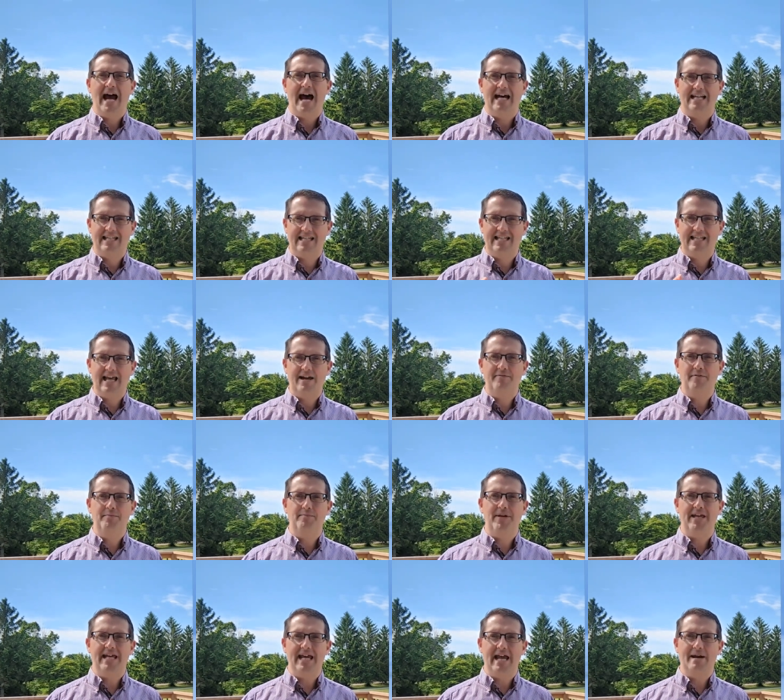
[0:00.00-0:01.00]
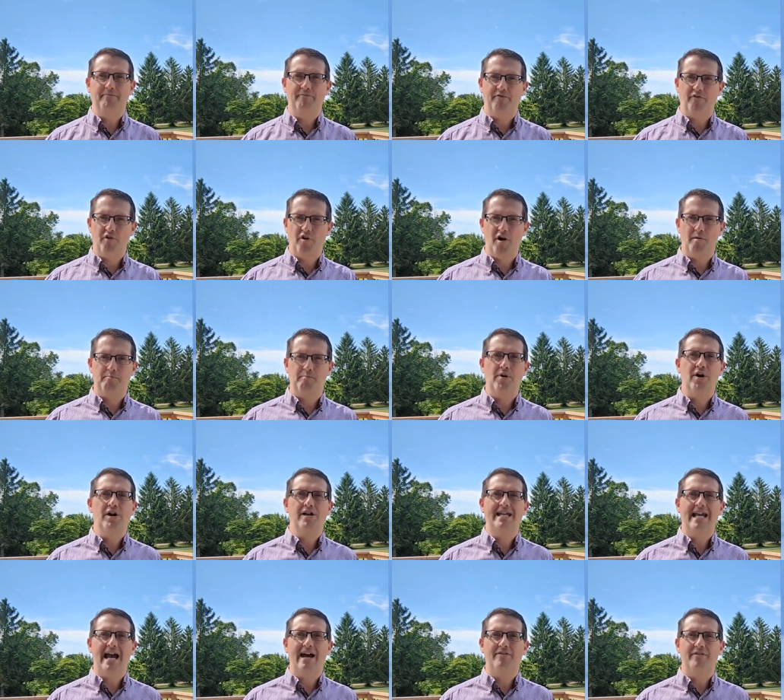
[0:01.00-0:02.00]
at 7 p.m. for our
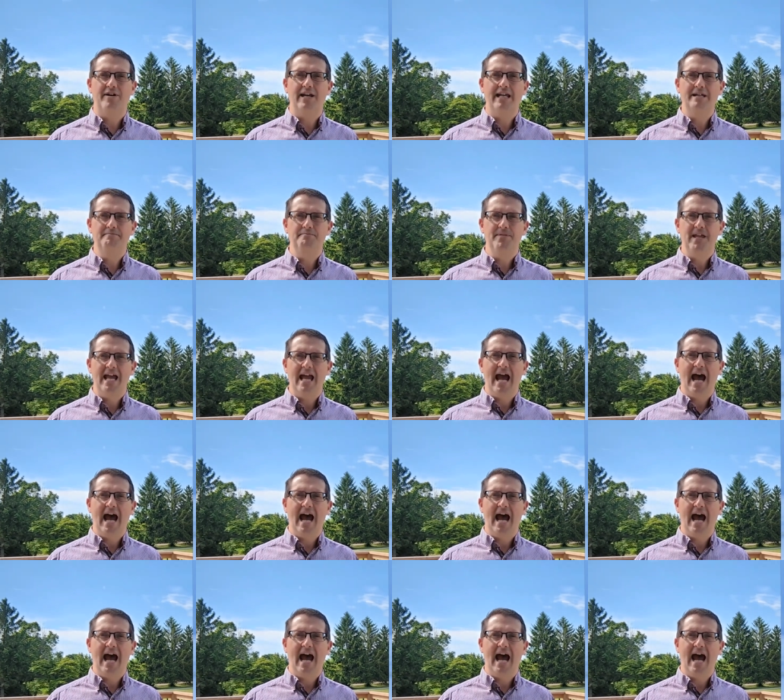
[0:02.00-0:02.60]
prayer gathering.